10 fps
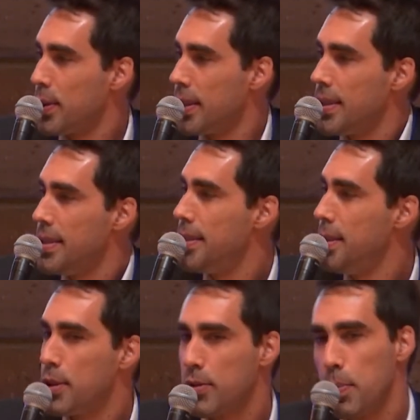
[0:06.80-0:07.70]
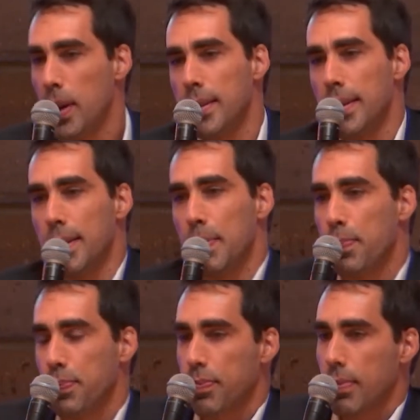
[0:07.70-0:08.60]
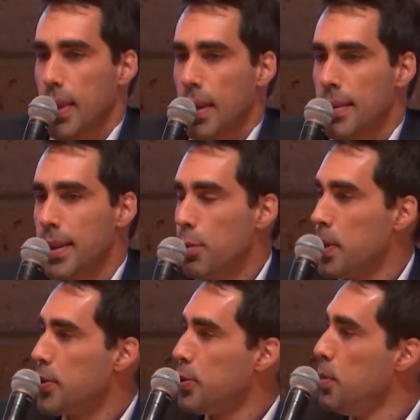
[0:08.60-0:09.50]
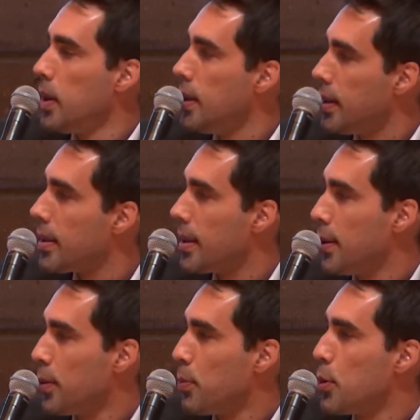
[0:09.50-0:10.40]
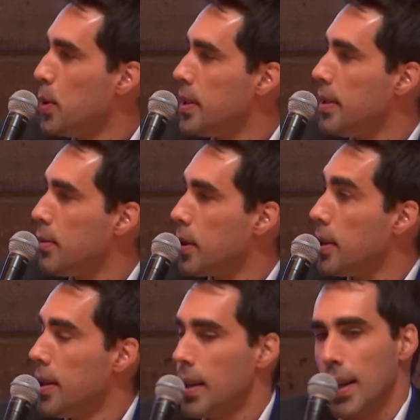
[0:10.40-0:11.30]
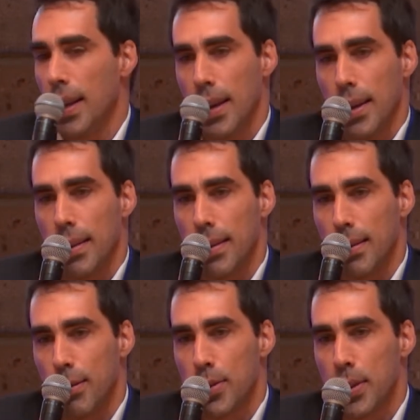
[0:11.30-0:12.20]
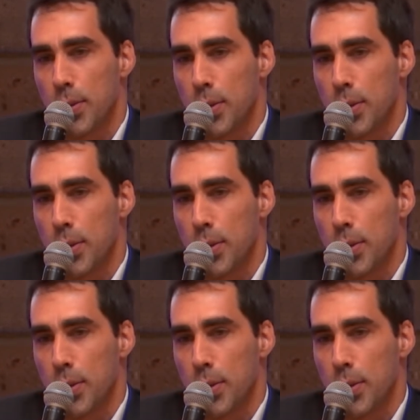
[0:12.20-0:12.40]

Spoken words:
Thank you, ministers. Thank you to everyone. I'm going to talk about digital skills.